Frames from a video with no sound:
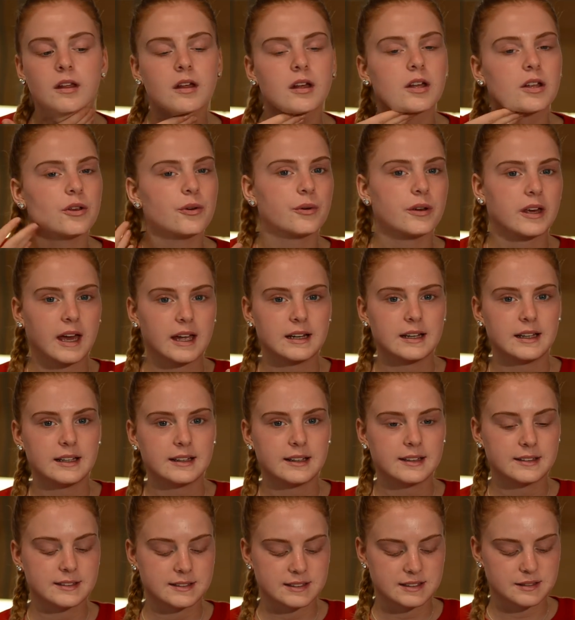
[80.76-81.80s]
You can
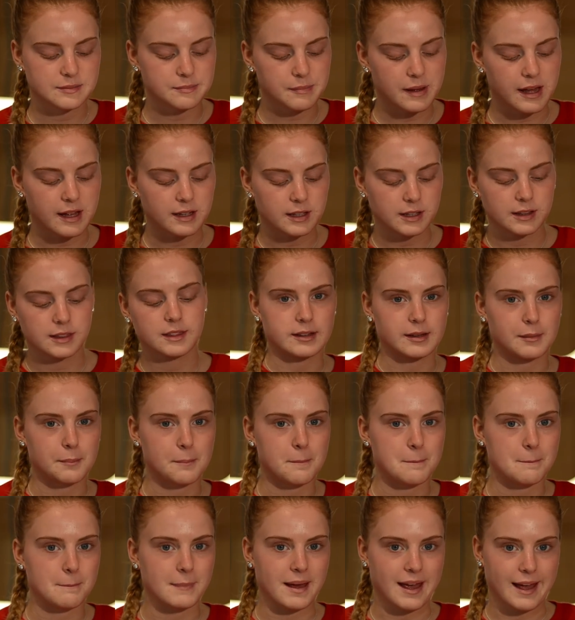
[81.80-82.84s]
like smell the
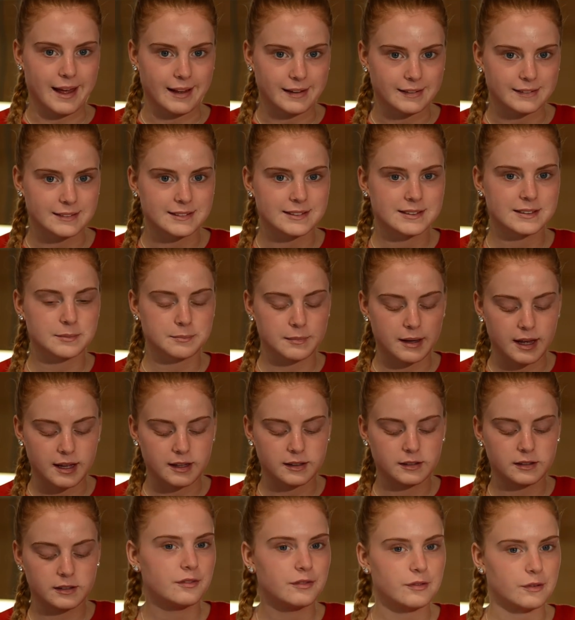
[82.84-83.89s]
man
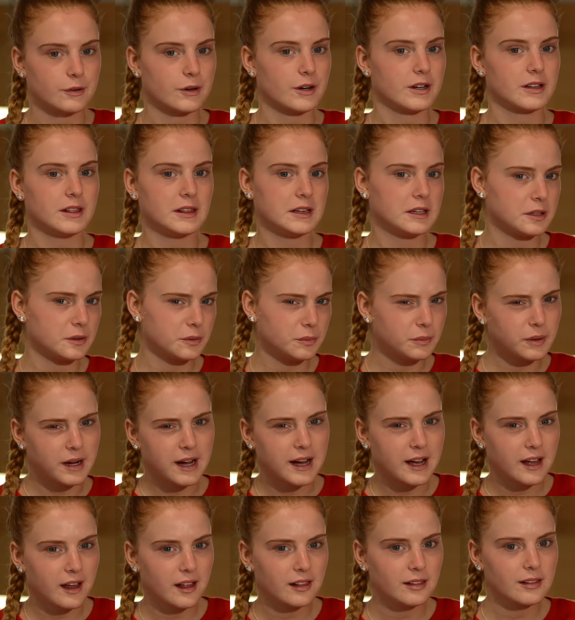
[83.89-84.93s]
smell for a little
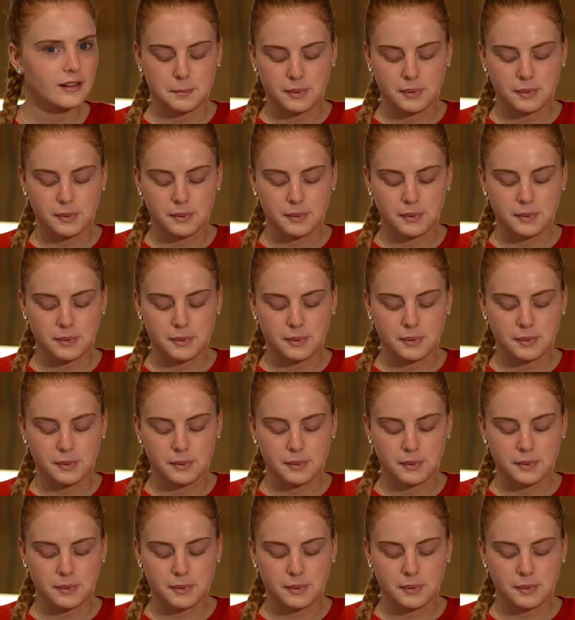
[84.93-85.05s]
while,